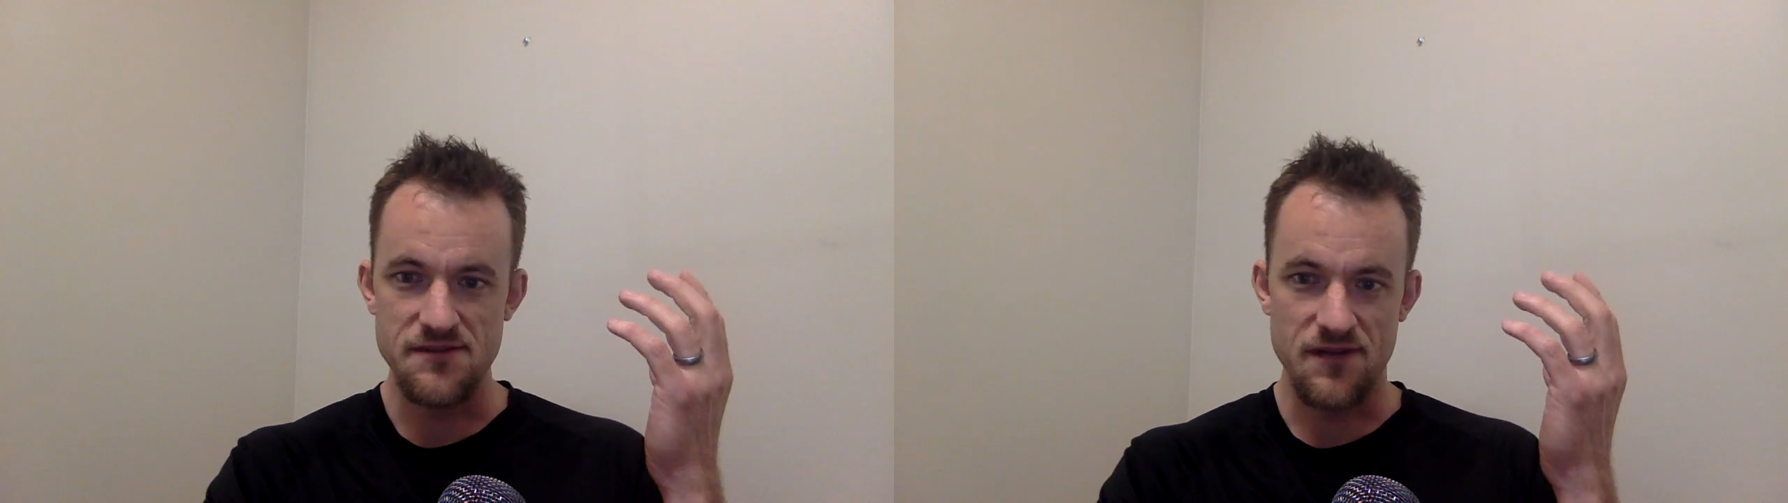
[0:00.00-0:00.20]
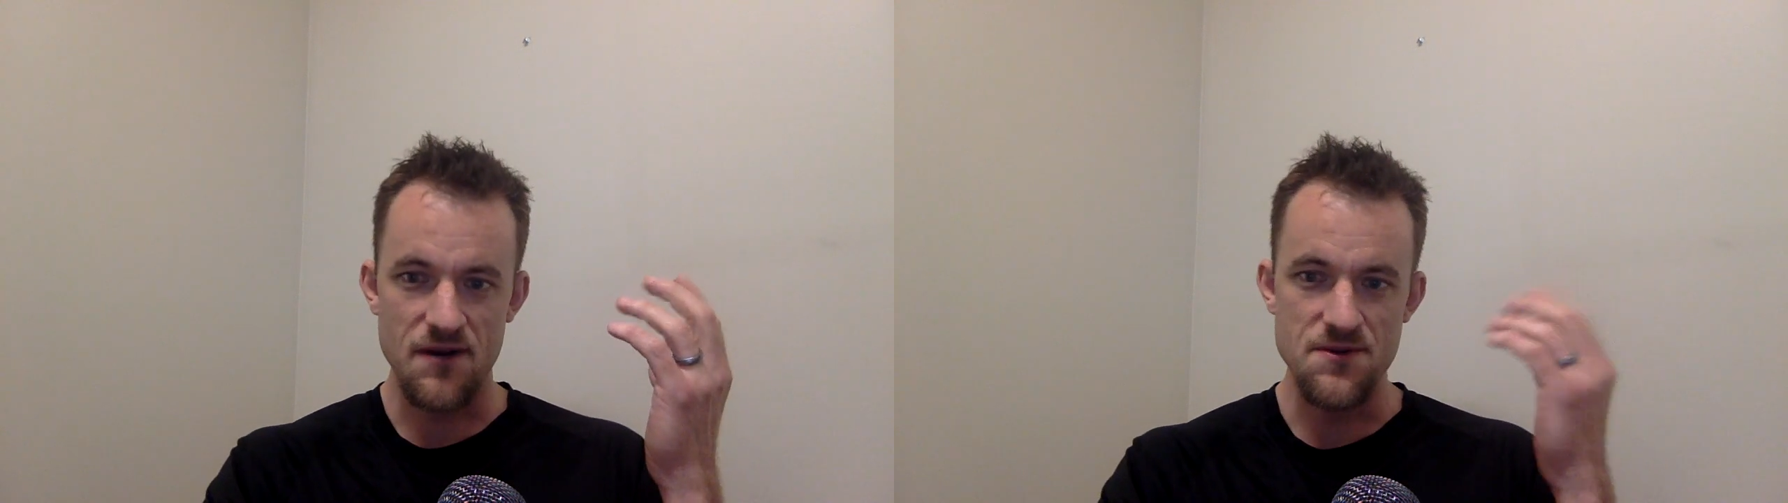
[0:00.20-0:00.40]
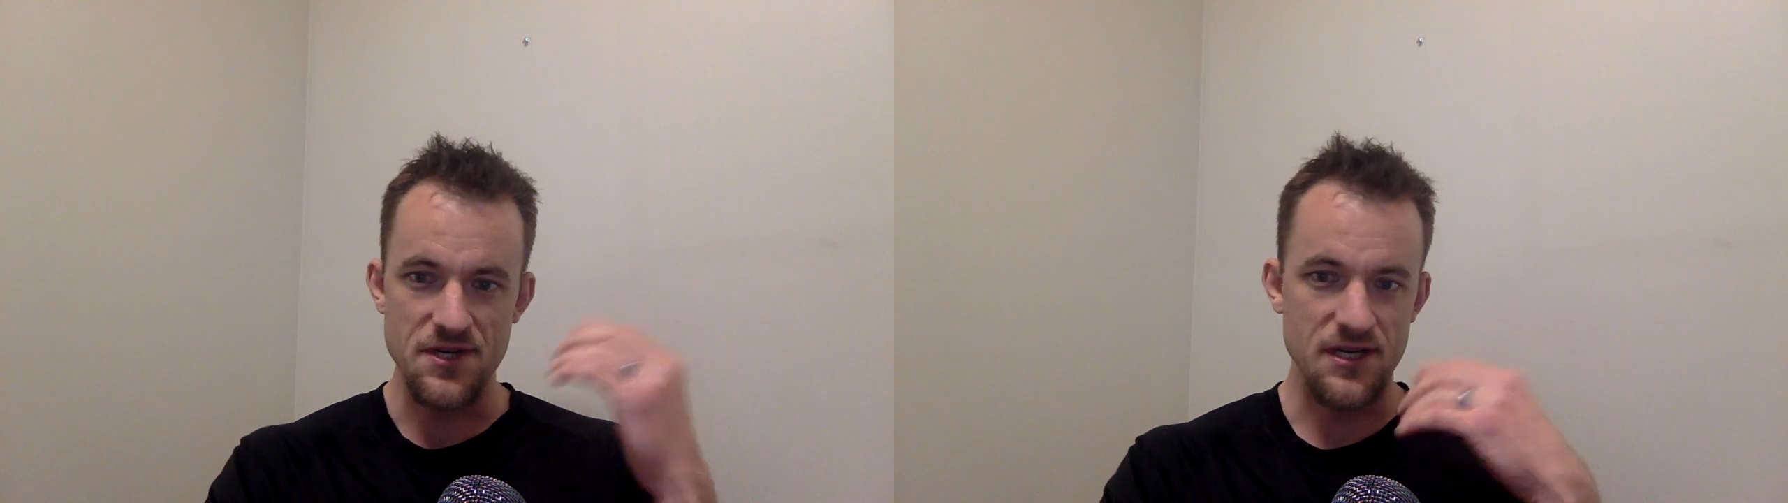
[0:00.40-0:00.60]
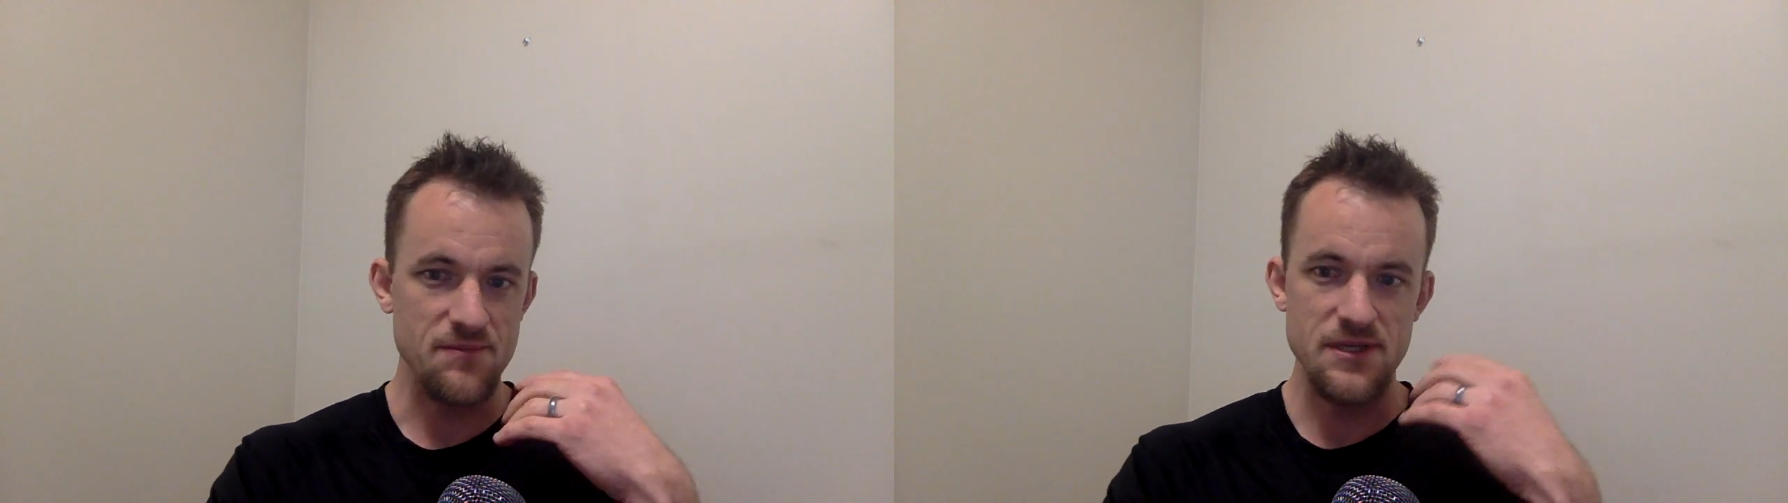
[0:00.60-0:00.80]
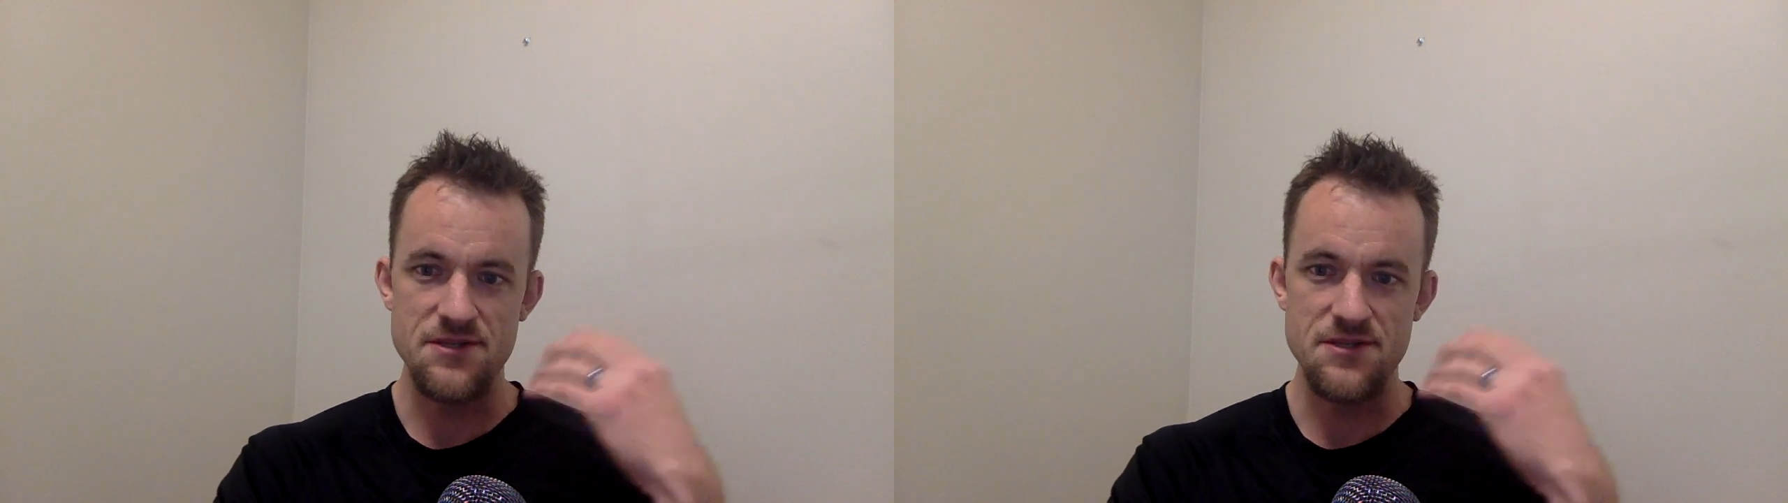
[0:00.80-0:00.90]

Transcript: of coaching can be